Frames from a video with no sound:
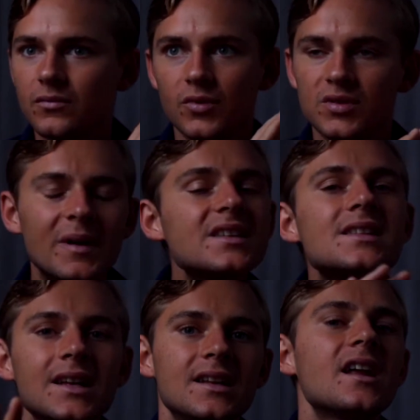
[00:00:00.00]
was
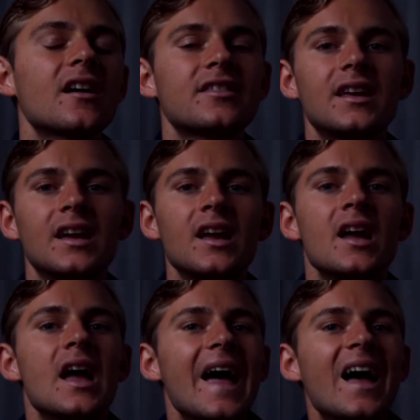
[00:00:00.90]
basically nothing,
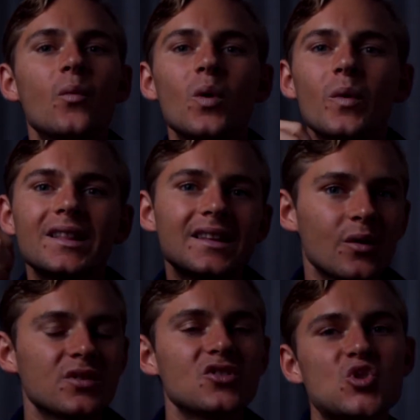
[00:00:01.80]
and we went
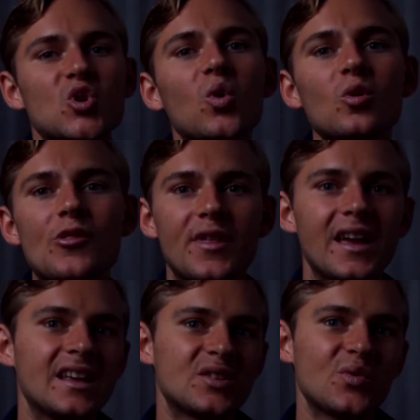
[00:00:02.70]
out and sold
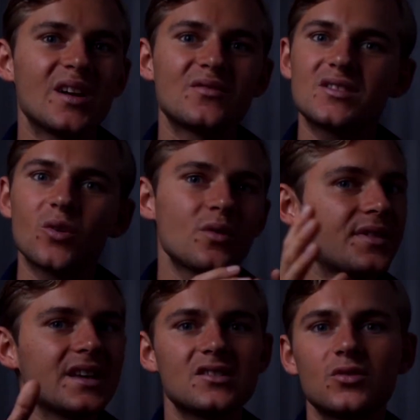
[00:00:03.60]
things. We have sold
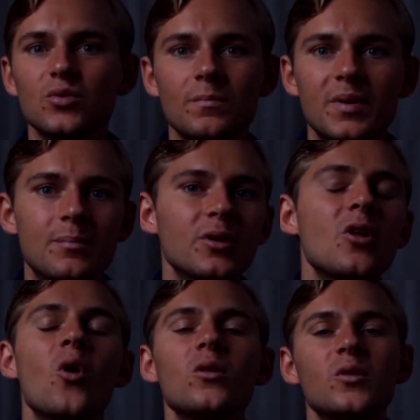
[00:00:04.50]
things to people
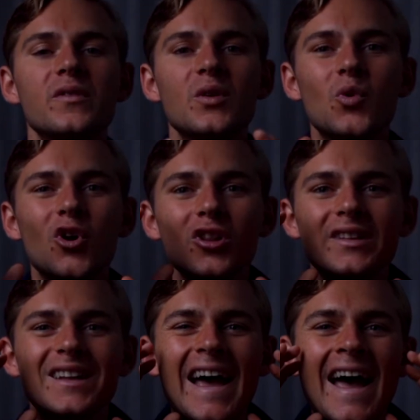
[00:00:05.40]
all over the
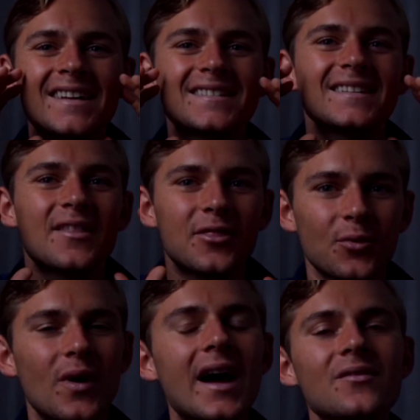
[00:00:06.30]
world and actually
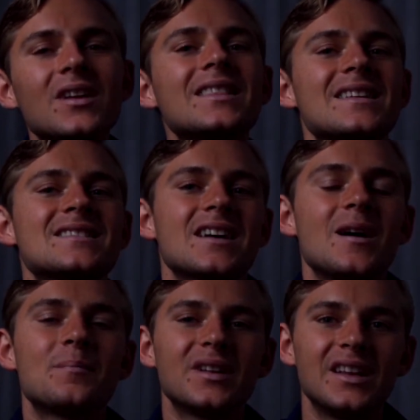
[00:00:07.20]
thriving this
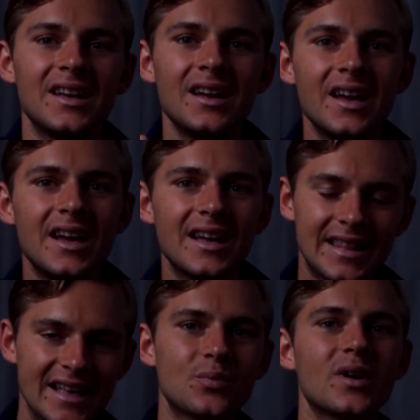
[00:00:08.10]
company.
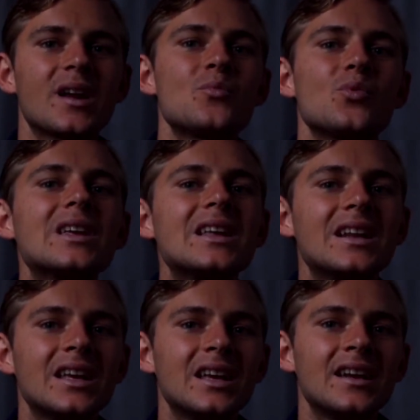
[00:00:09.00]
That's what I'm
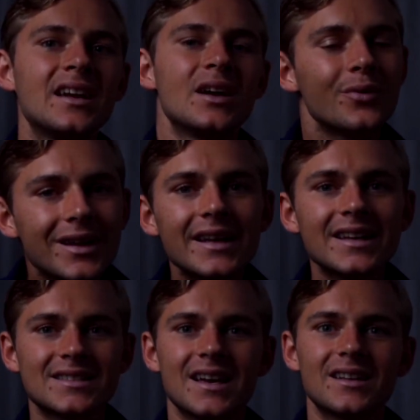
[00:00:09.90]
really, really
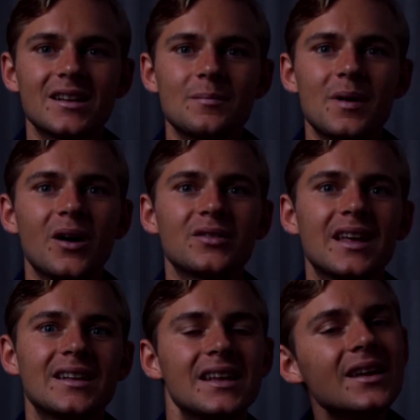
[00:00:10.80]
excited about,
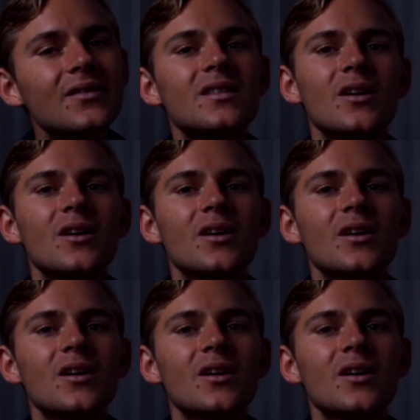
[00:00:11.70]
that even